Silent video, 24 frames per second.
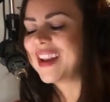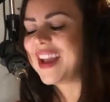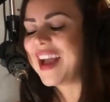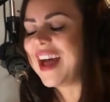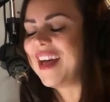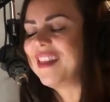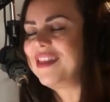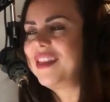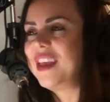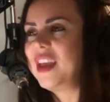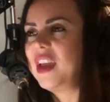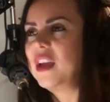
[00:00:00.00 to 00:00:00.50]

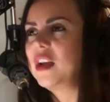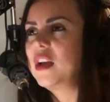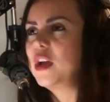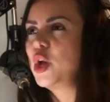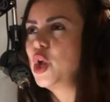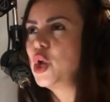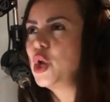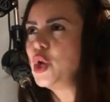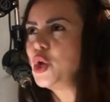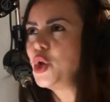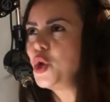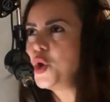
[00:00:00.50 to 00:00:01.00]
At the
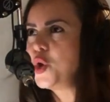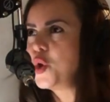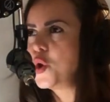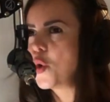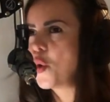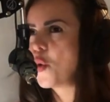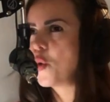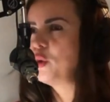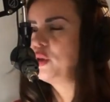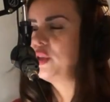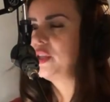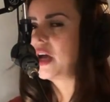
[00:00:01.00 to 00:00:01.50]

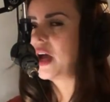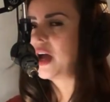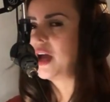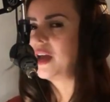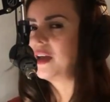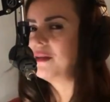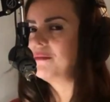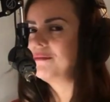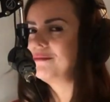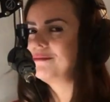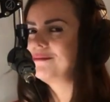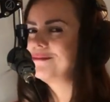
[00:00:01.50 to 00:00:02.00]
no
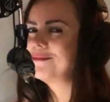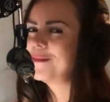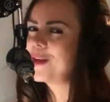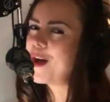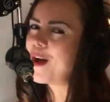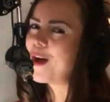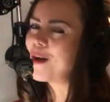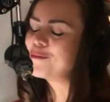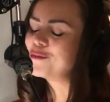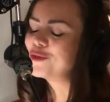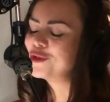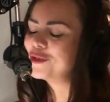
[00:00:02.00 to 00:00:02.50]
time
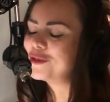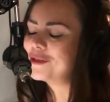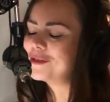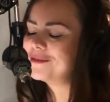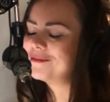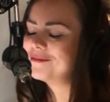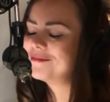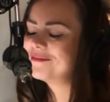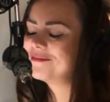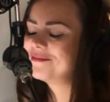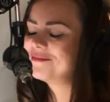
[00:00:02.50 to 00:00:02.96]
option.